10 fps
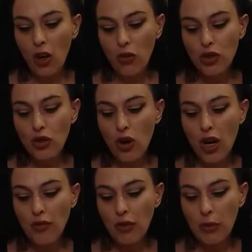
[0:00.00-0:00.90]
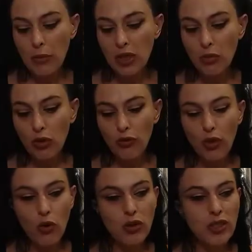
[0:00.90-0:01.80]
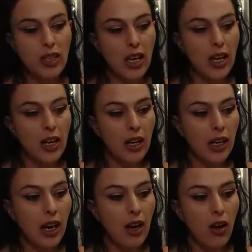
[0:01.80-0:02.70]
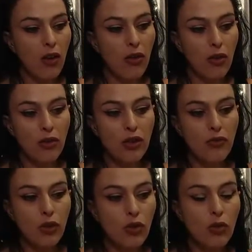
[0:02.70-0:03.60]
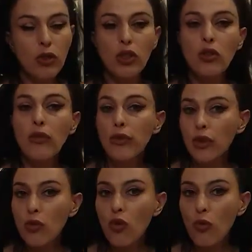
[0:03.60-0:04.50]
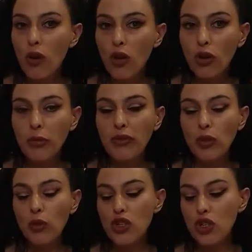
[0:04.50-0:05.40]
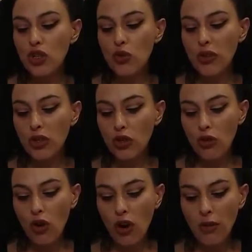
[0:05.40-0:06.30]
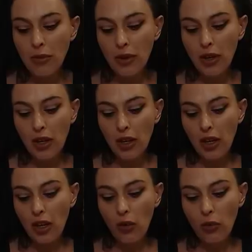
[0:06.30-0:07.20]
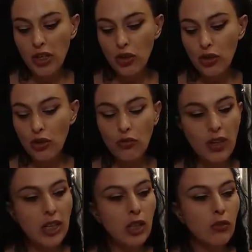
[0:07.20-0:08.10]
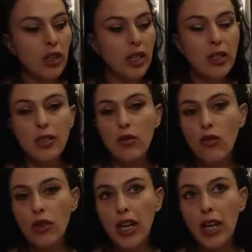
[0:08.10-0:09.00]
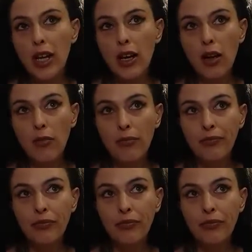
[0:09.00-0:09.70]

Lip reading: I'll try and remember to put the folders there. Now, those of you who are new, a very warm welcome. If you wish to join the tribe, we do regular readings on here